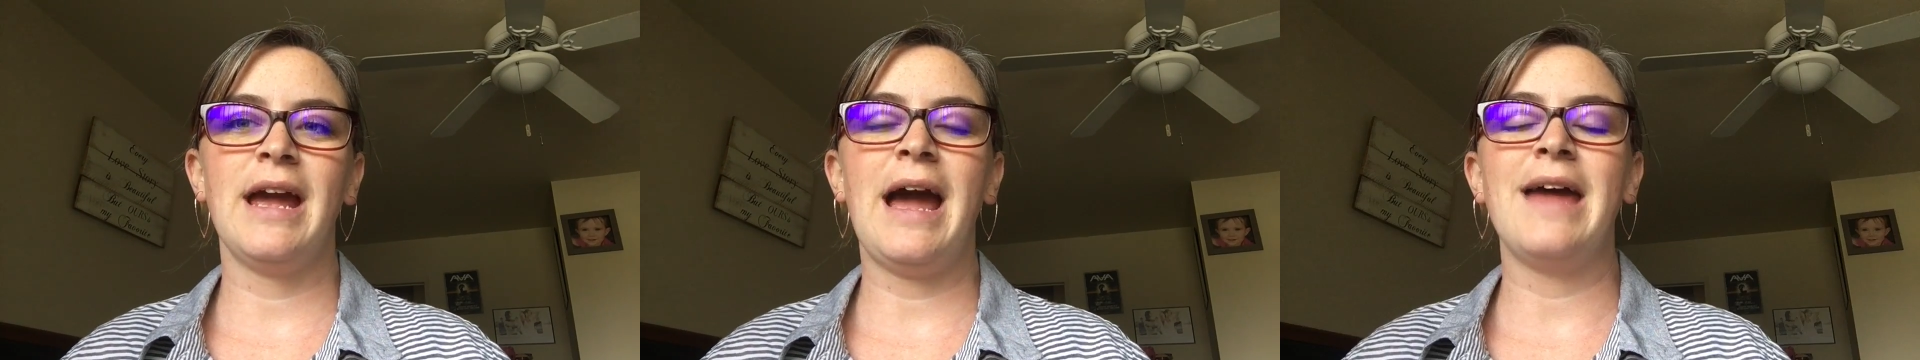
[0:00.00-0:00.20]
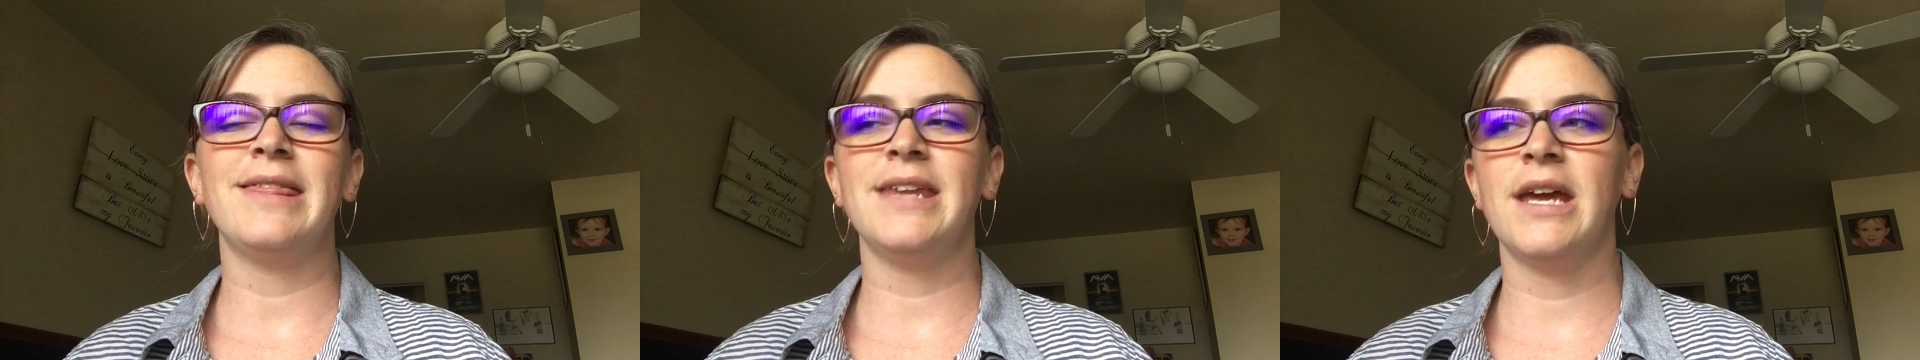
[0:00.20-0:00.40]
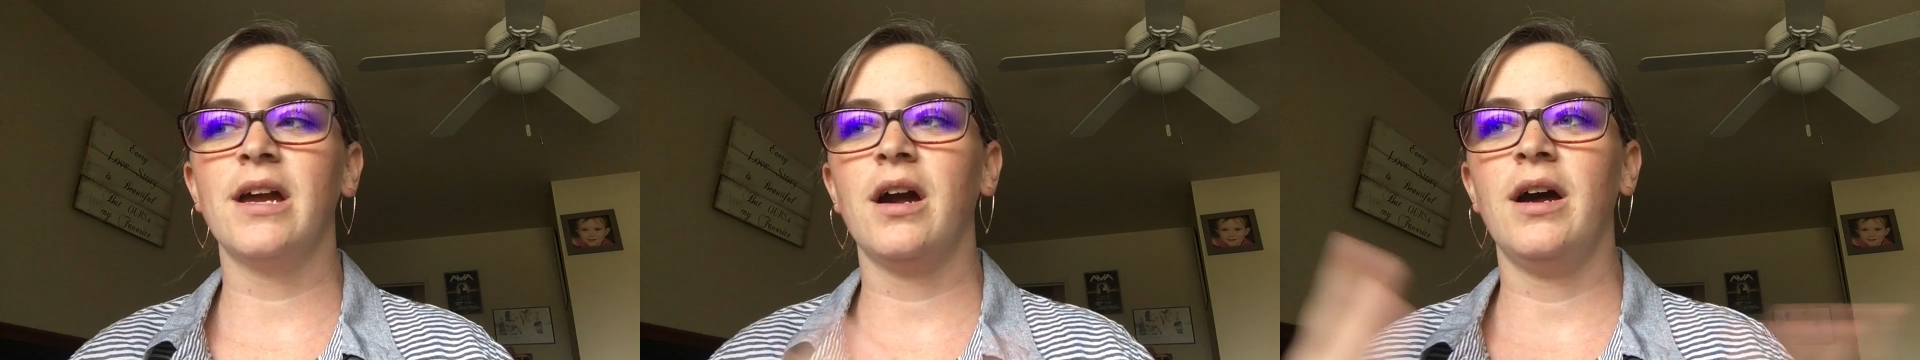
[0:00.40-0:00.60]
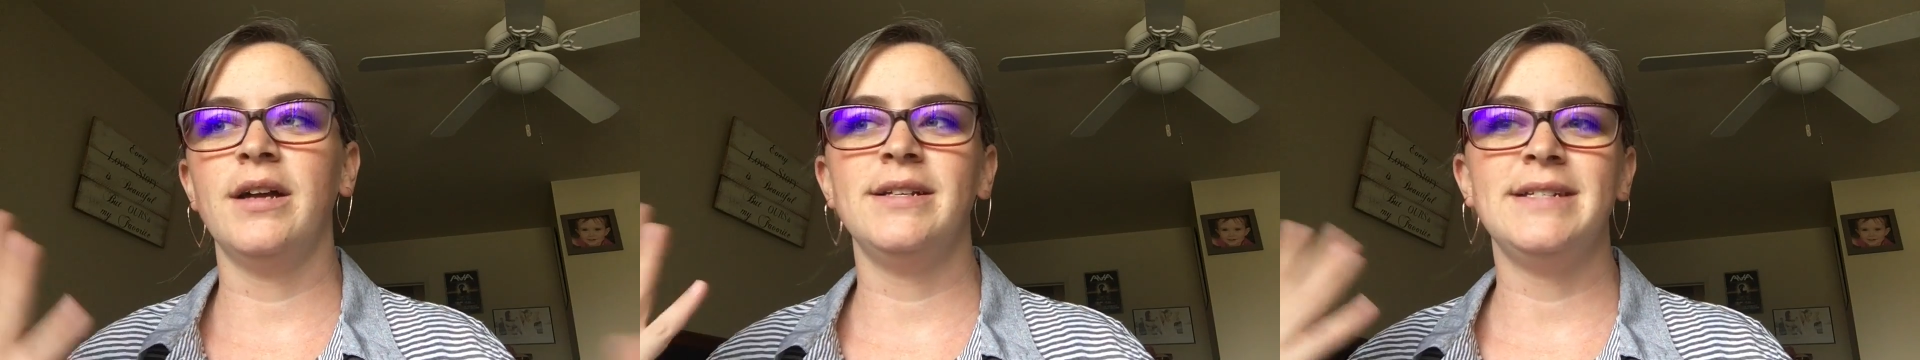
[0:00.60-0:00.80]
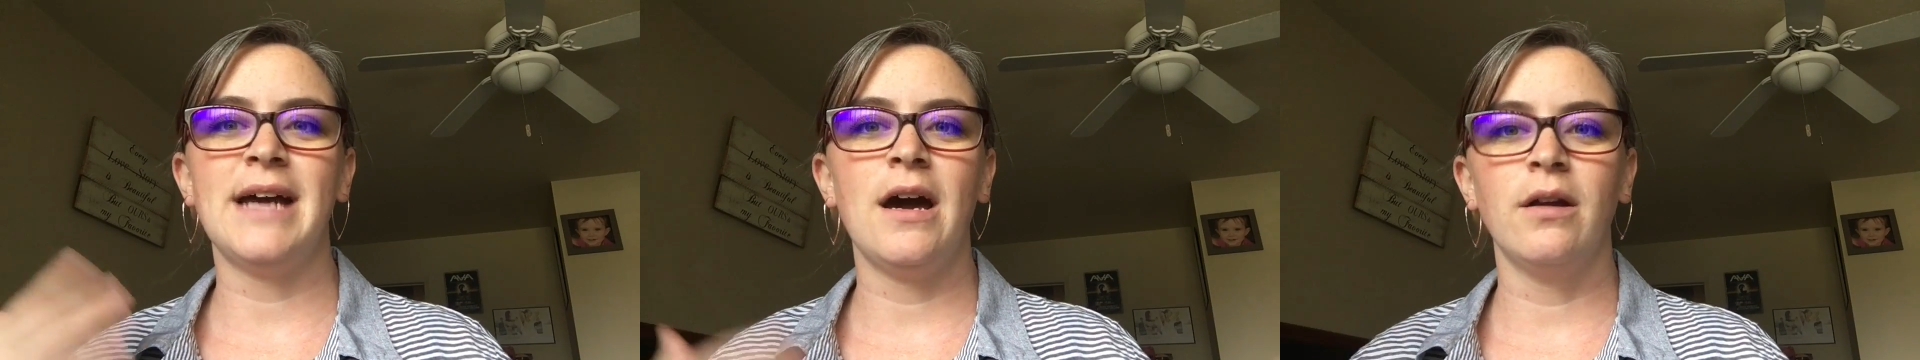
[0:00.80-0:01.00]
I think,
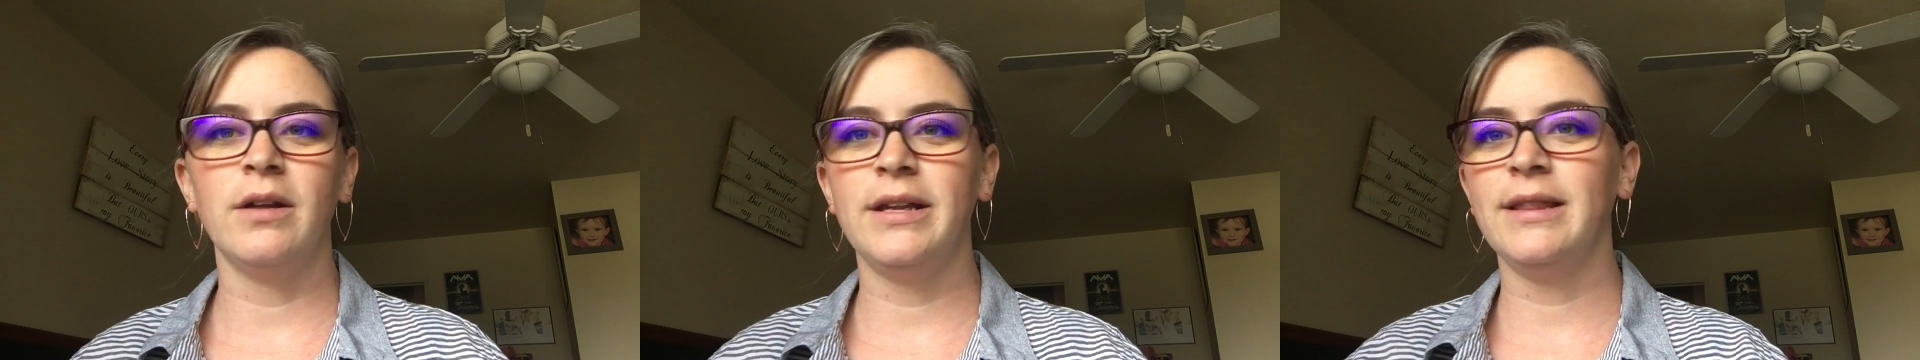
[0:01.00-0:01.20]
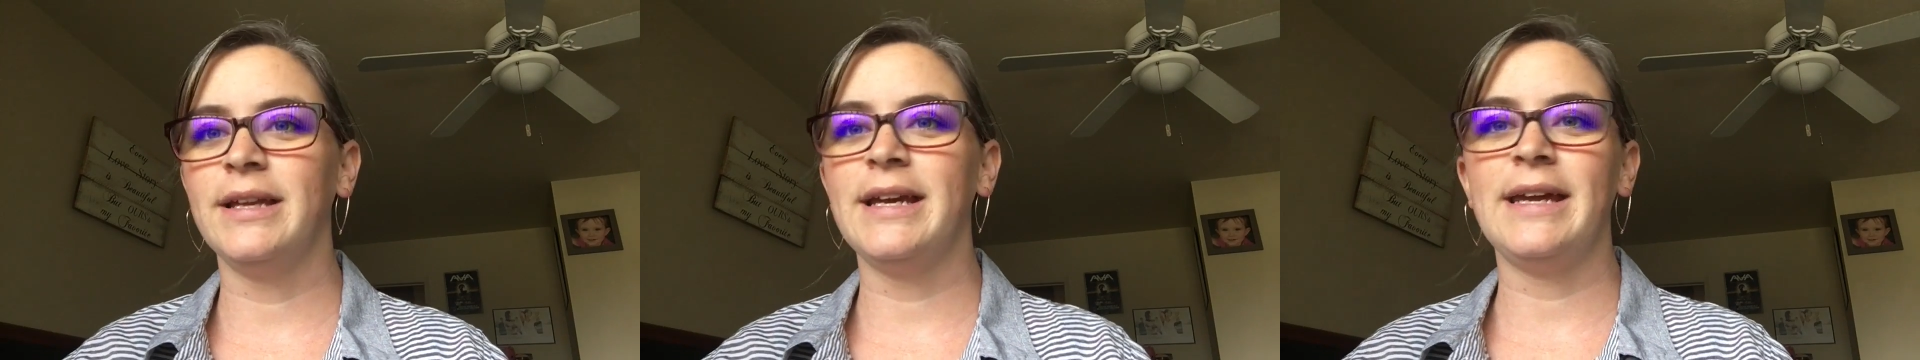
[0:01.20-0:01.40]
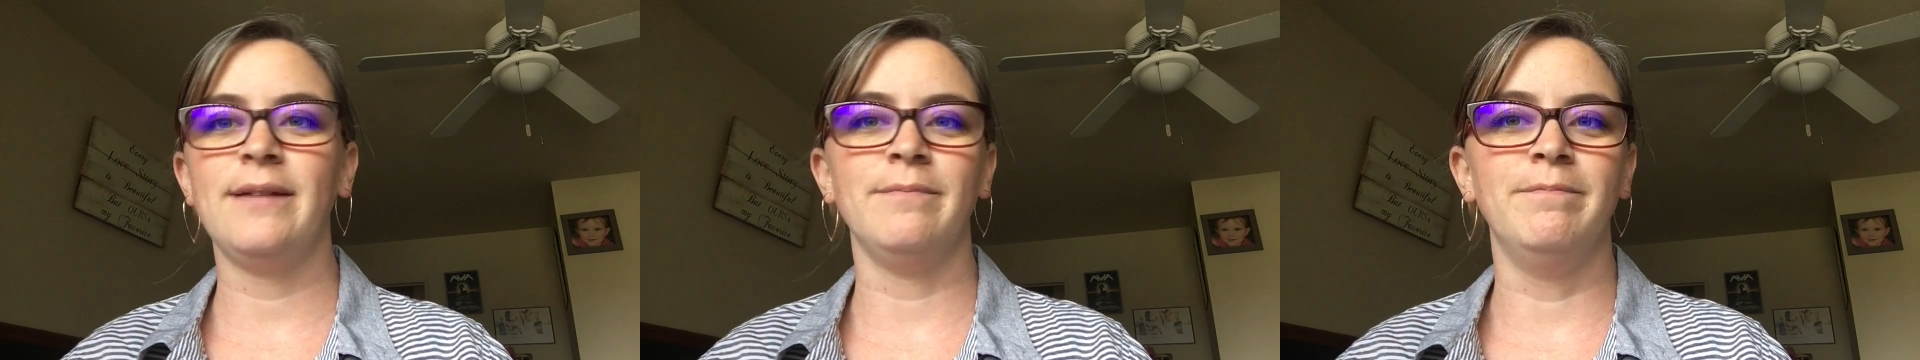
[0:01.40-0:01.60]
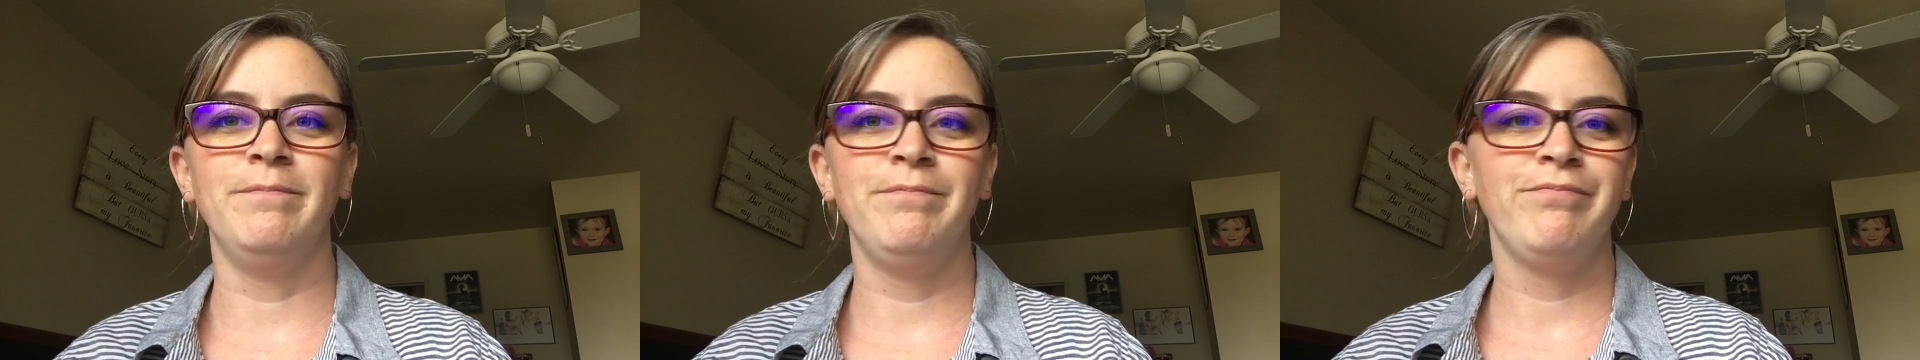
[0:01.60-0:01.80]
undoubtedly